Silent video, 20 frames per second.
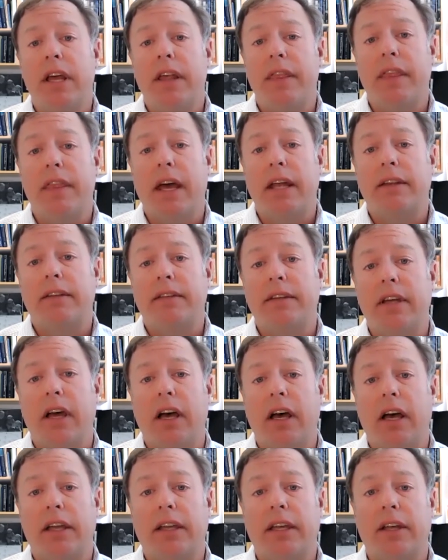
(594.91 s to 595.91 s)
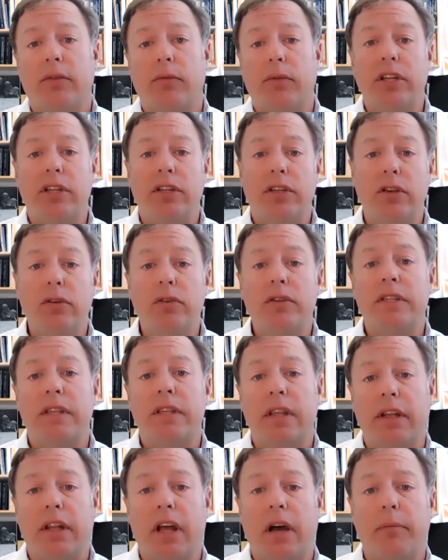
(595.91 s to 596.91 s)
that can reduce
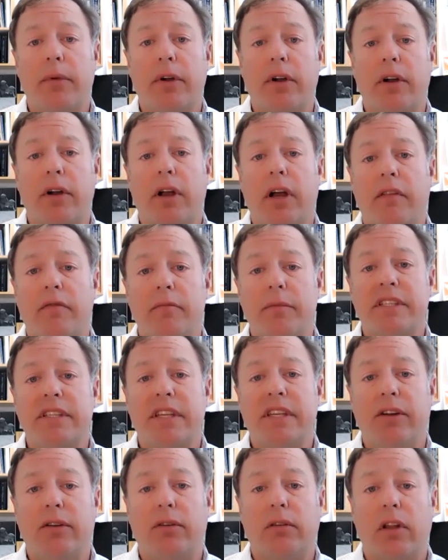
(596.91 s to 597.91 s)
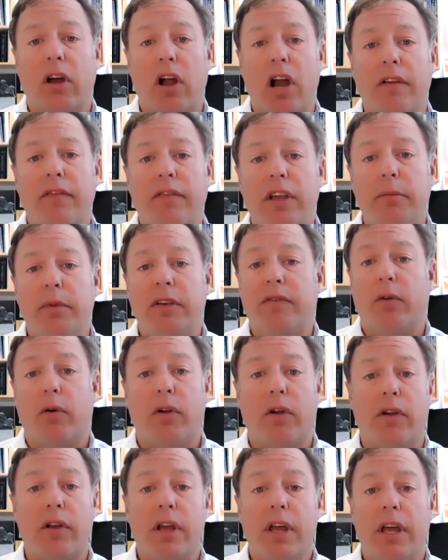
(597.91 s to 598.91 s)
the number of mosquito larvae
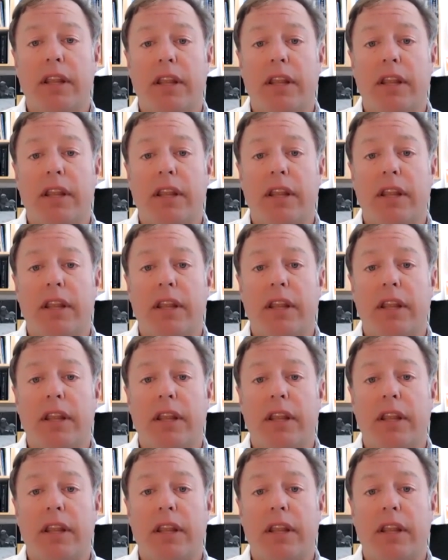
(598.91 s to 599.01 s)
before